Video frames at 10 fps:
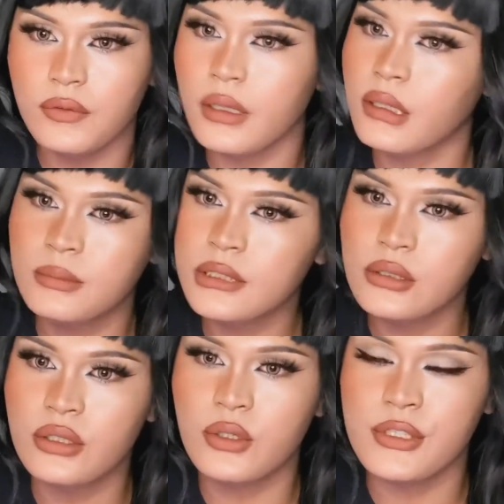Yeah, then I'm just
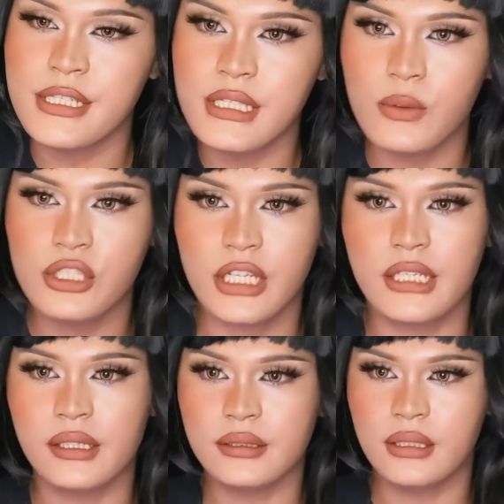gonna do a 6-hour check-in.
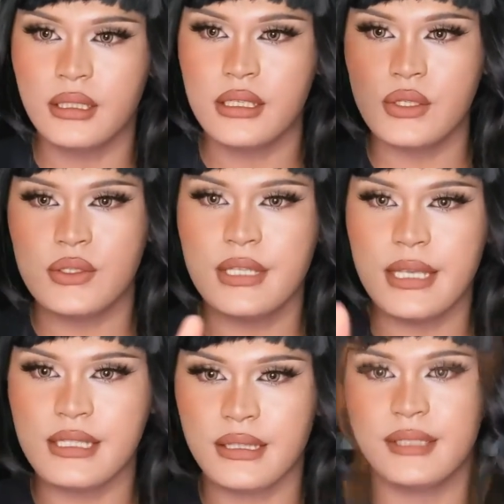So see you guys
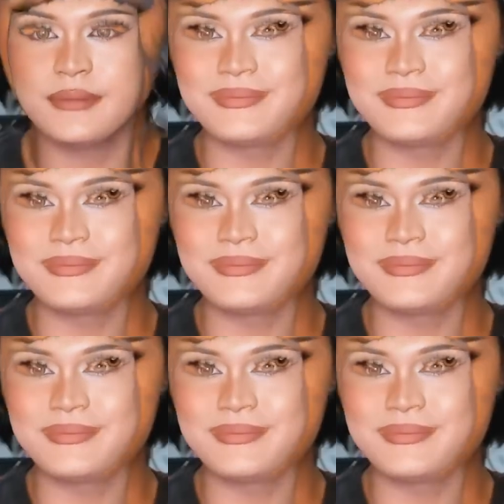later.